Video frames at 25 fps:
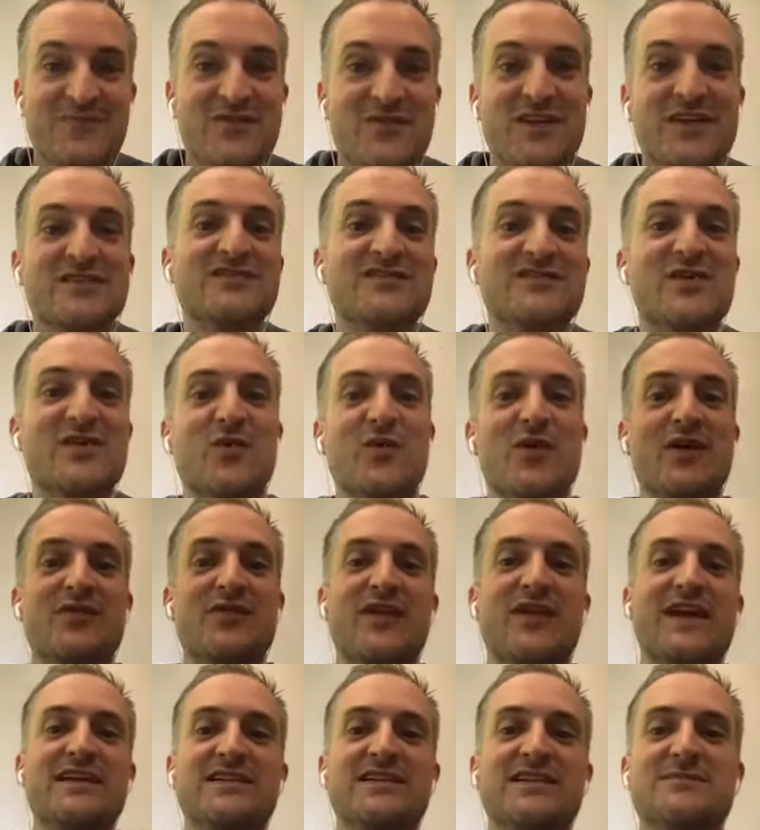So what
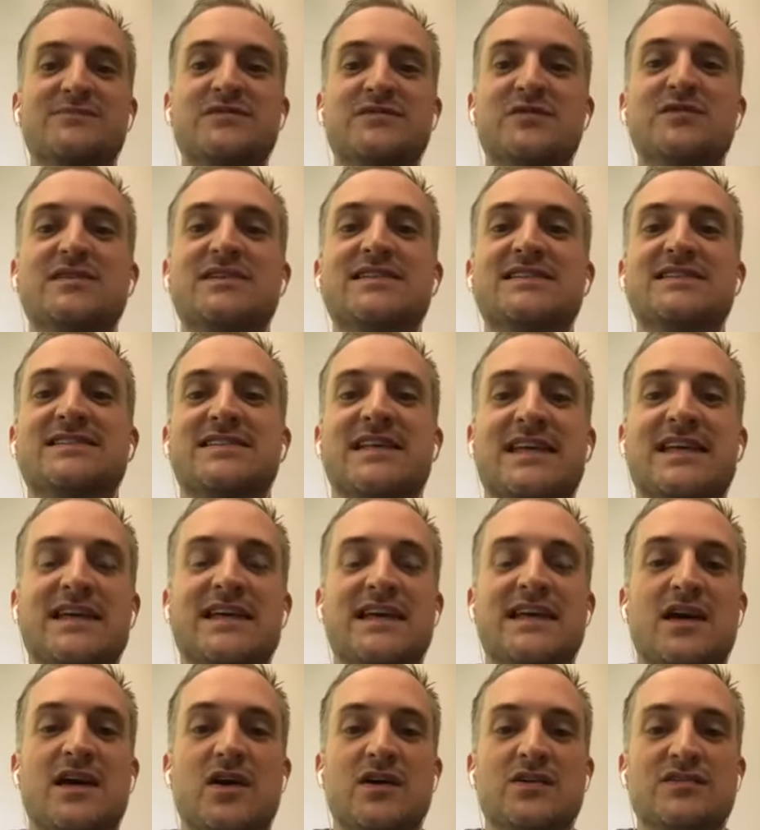they ended up doing is
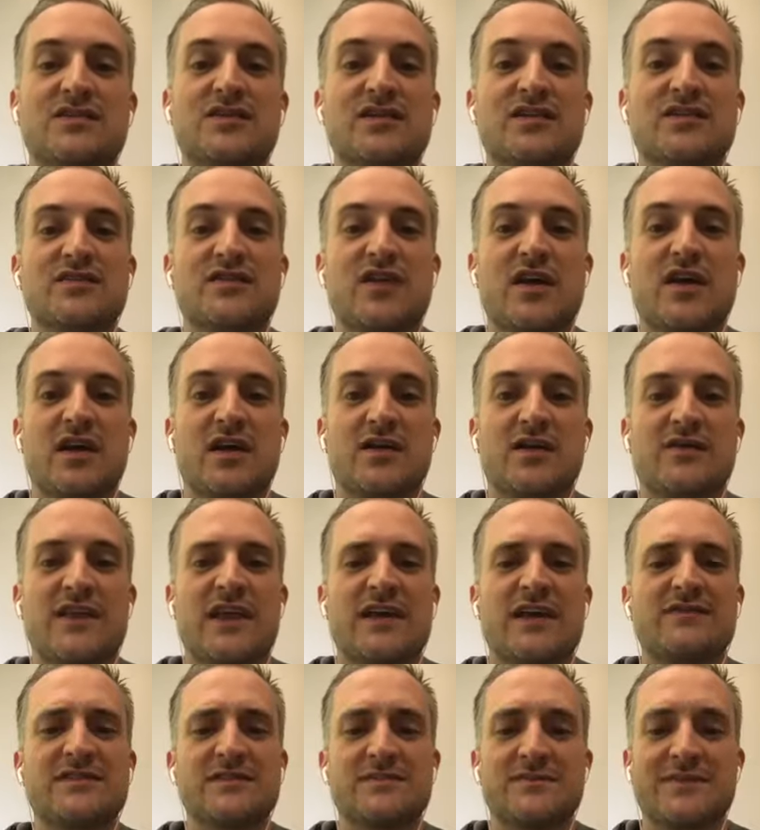they they
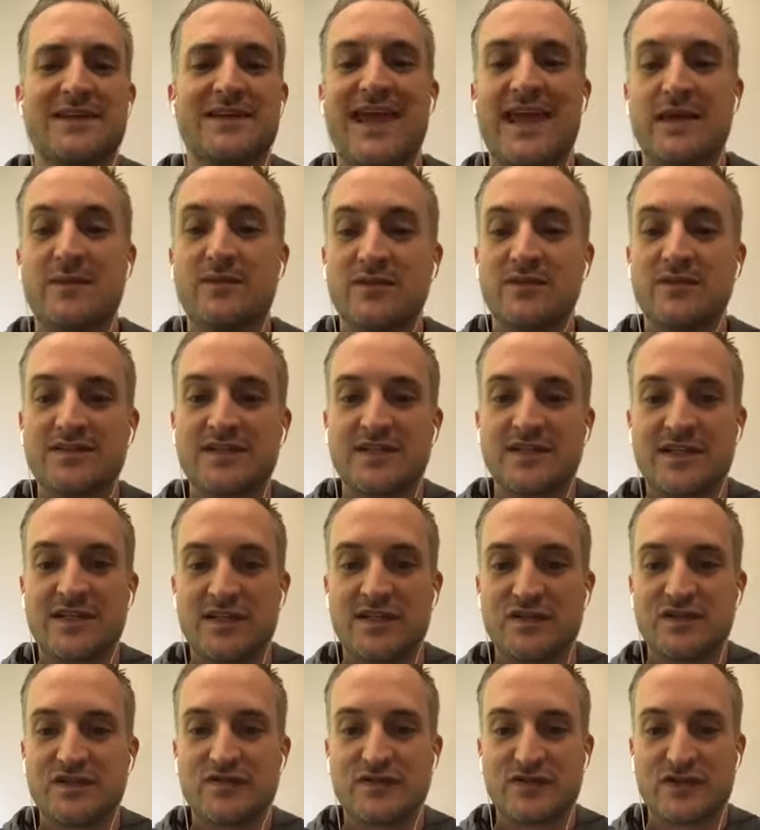have some cables that they
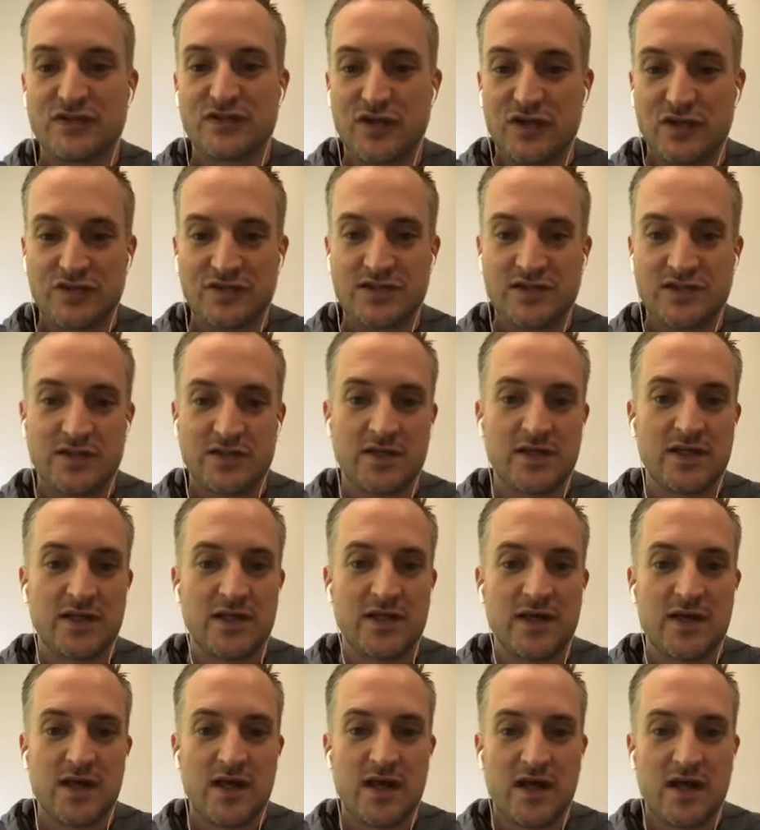use for charging
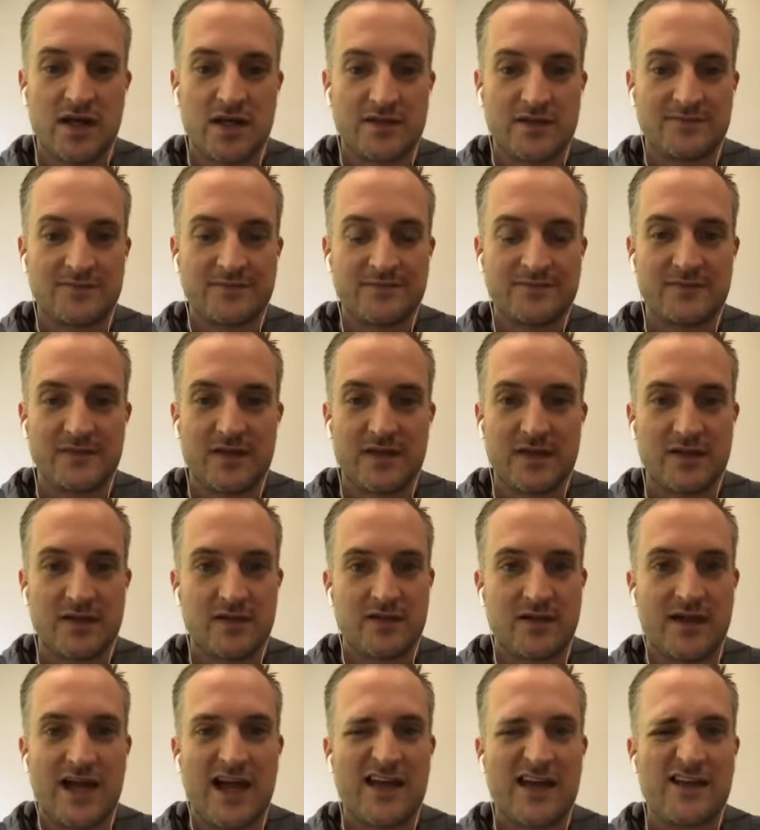the
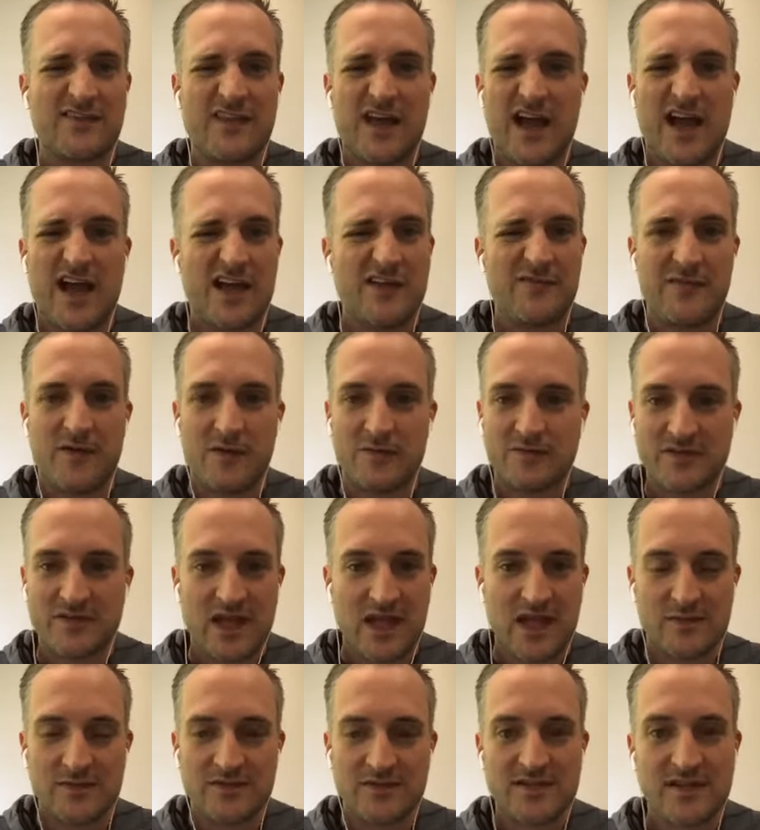iPhone
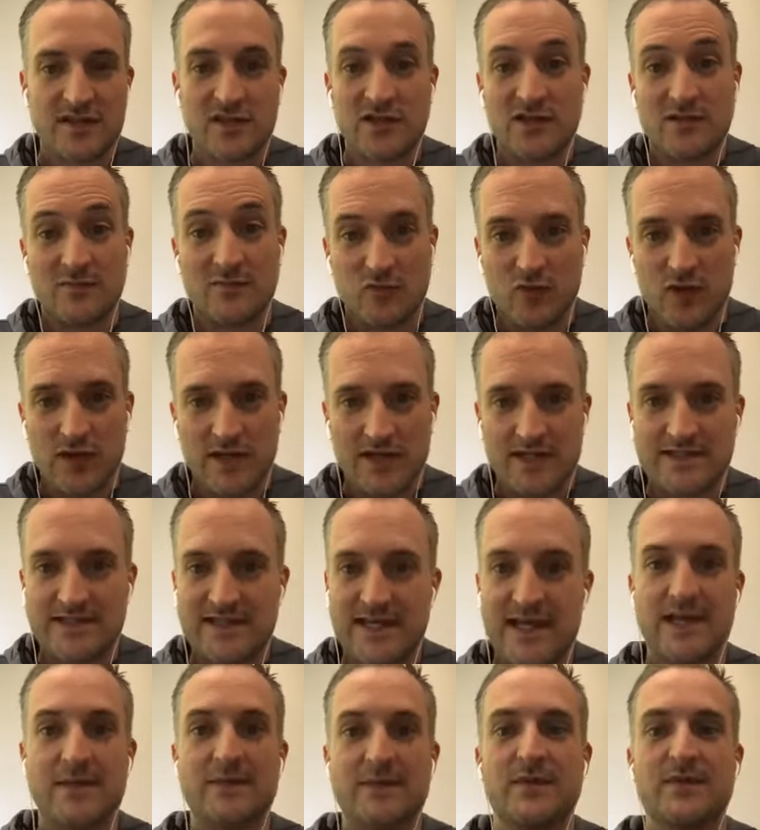cables. They call them rugged
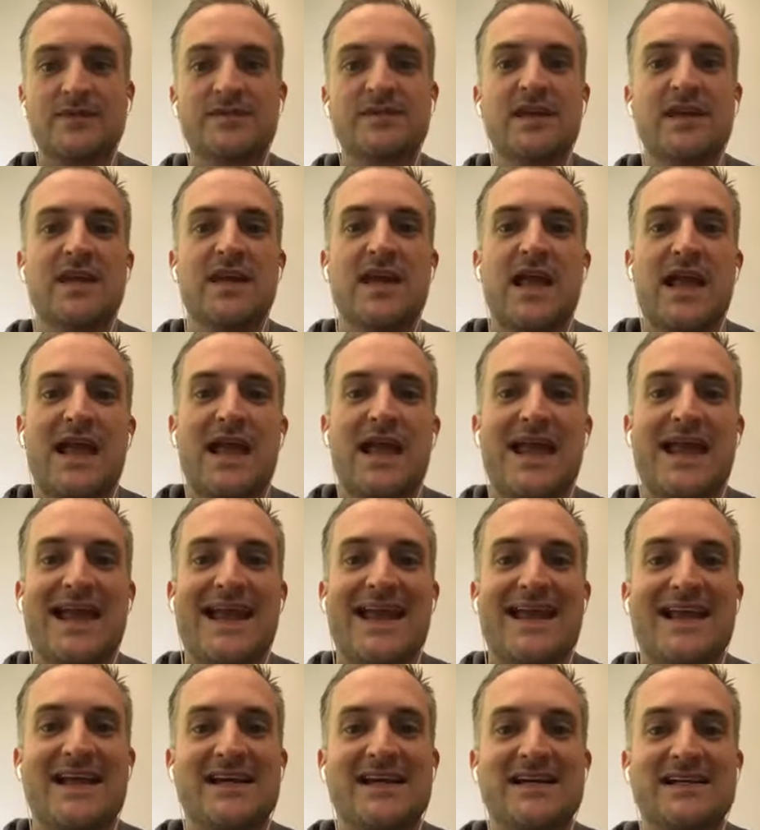cables.
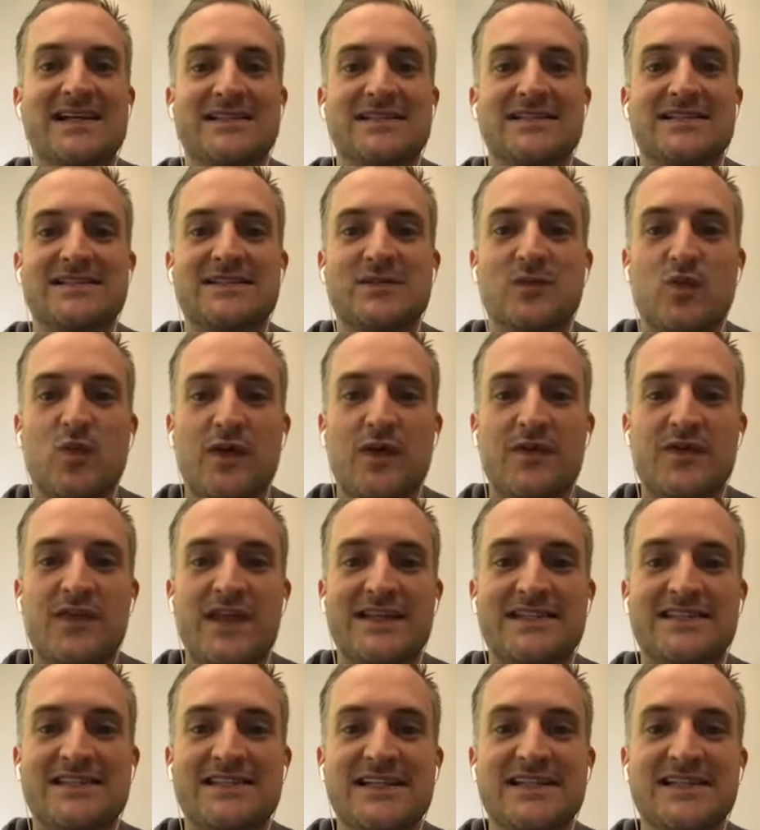And what they
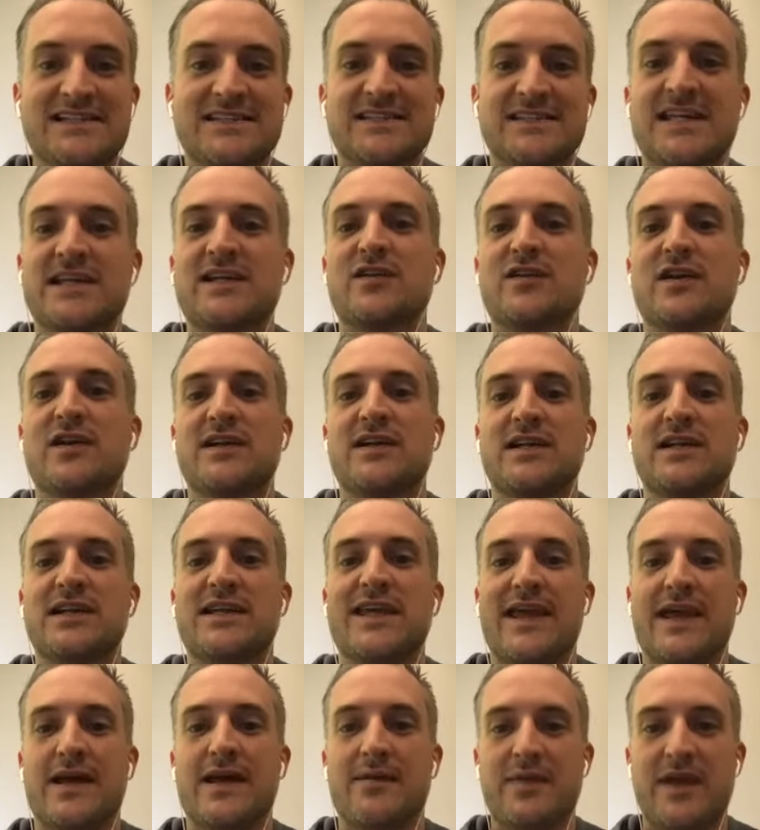did is they created a
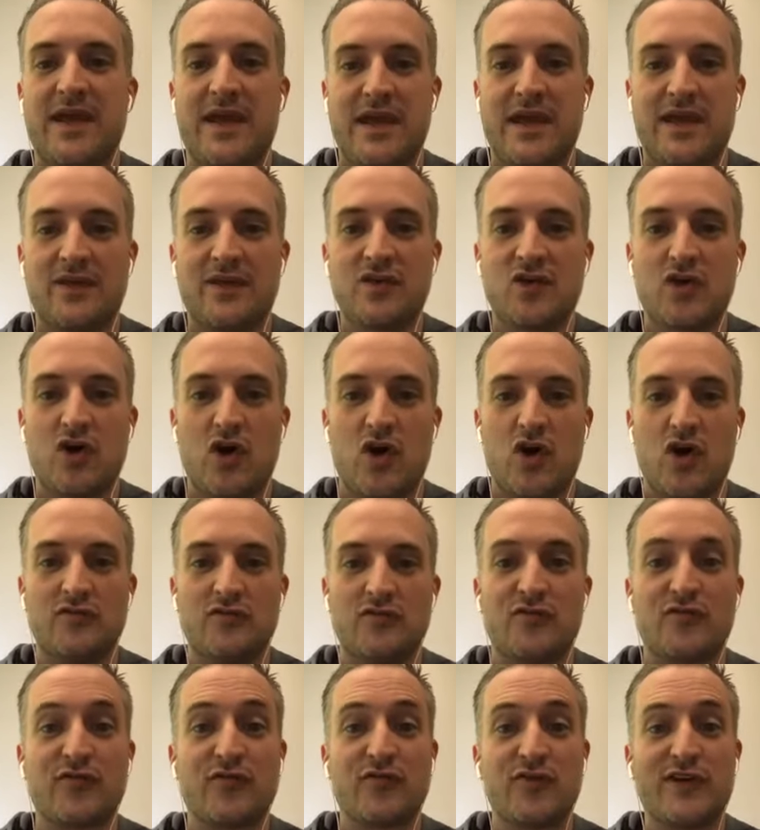campaign called
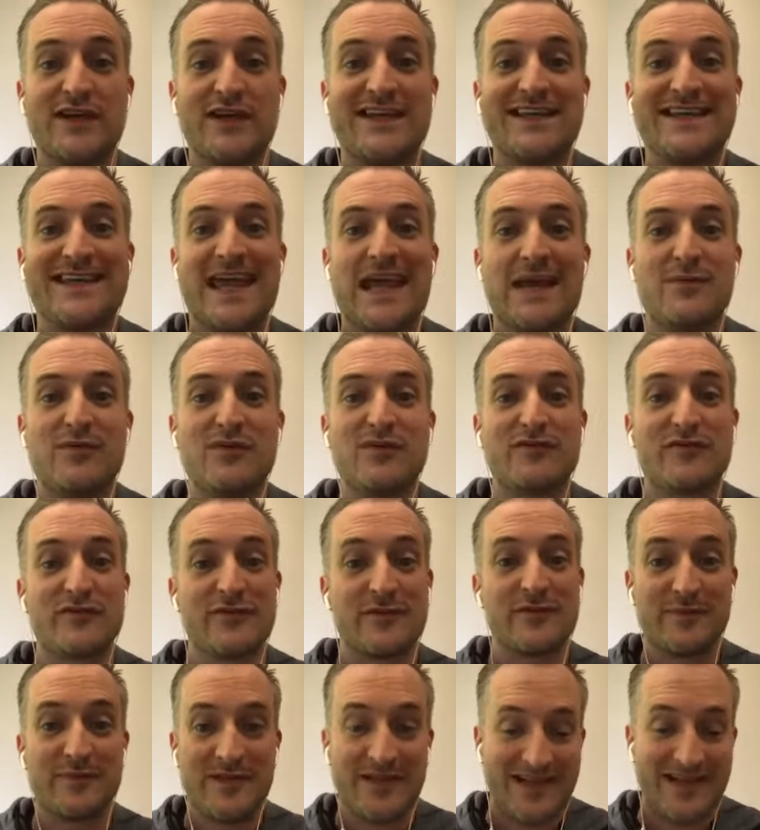Free Cable for the
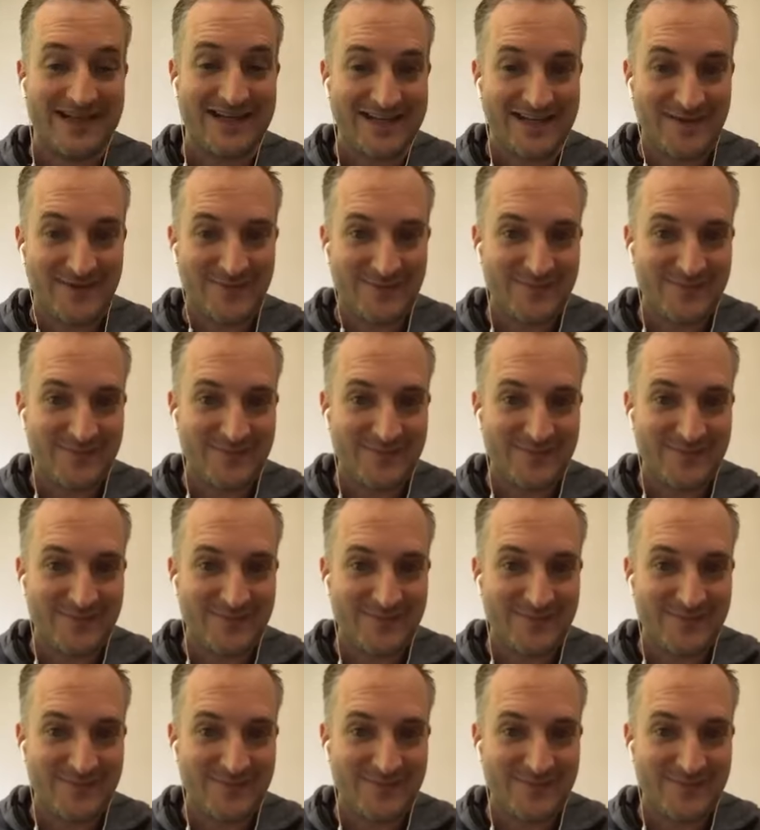Planet.